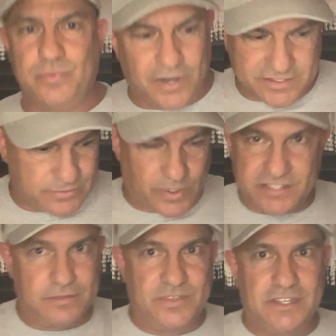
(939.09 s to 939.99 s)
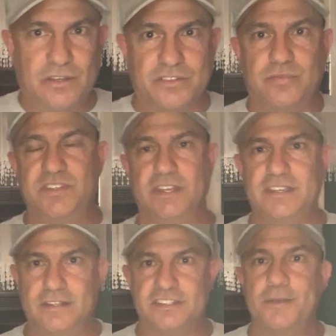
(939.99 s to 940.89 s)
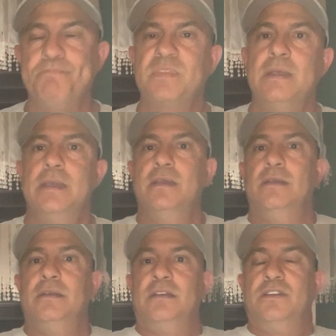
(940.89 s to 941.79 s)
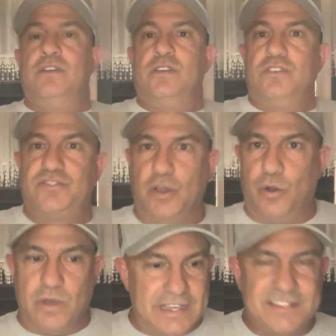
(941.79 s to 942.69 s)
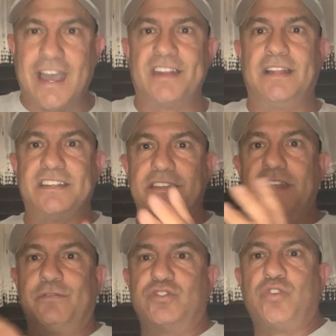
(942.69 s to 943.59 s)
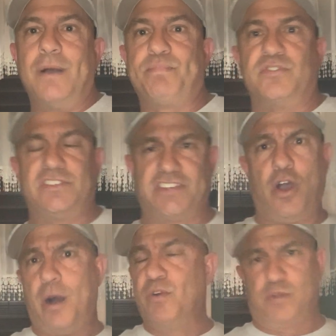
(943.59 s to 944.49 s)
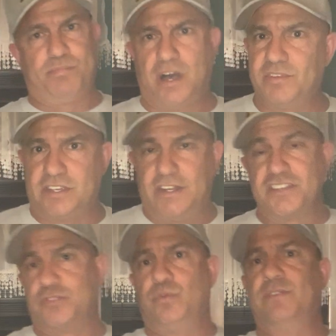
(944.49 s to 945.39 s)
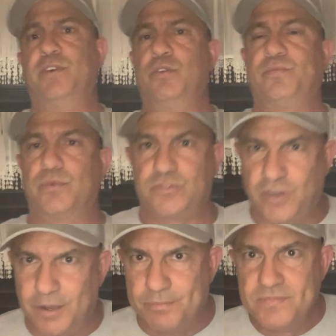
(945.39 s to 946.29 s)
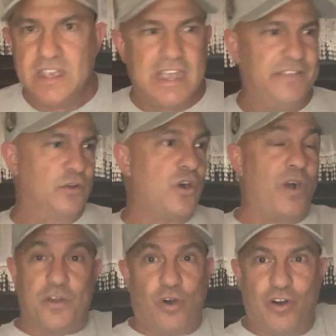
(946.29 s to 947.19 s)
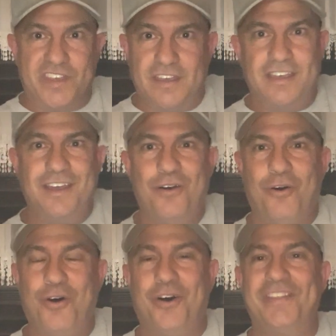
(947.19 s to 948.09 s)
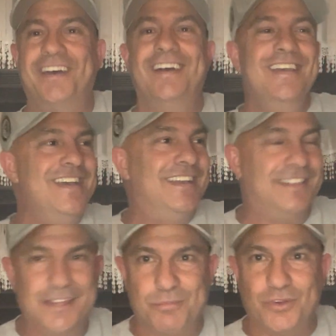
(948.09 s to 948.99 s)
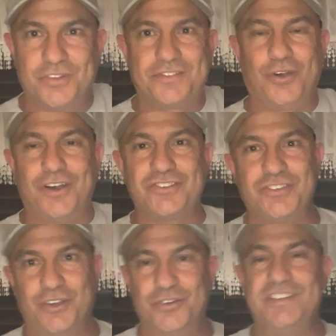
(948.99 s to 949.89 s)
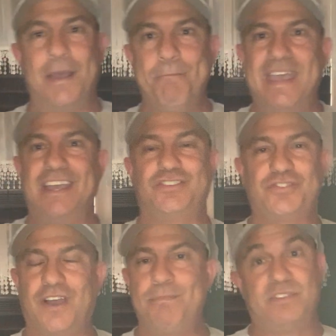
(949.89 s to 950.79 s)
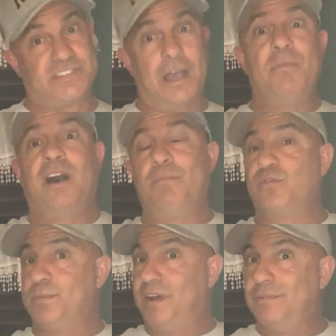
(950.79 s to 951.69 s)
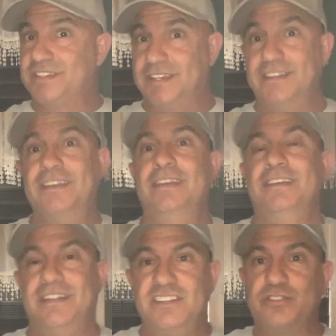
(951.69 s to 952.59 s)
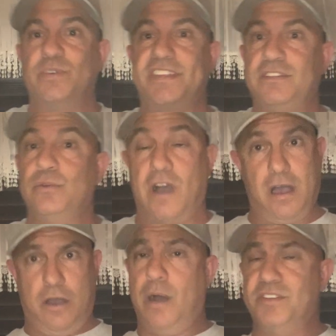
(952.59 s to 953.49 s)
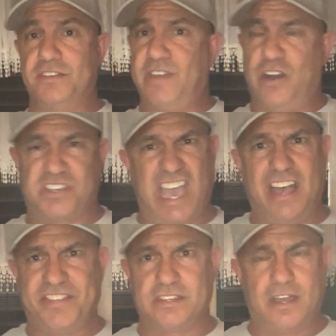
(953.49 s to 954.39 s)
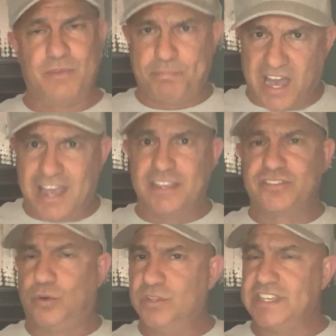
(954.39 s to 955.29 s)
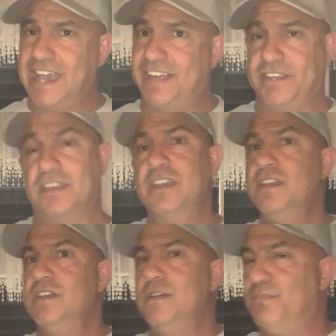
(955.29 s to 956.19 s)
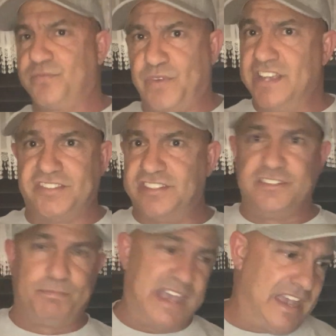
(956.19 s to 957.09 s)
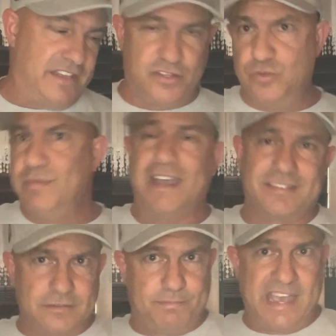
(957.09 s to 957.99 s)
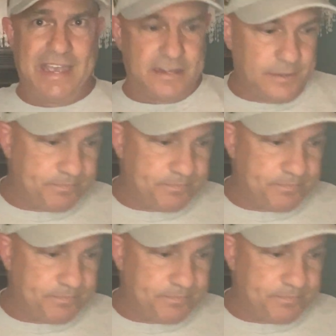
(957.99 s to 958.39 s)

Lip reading: Watch the video. It's ridiculous. So he's kind of like the Never Trumpers. They'll say, oh, I'm a Republican. I just wouldn't vote for Trump. And they'll go on all the liberal talk shows and bash Trump, but say, I'm a Republican. And this is what they do. I'm a devout Catholic. I'm a pious, holy Catholic. But Francis is bad. The new mass is bad.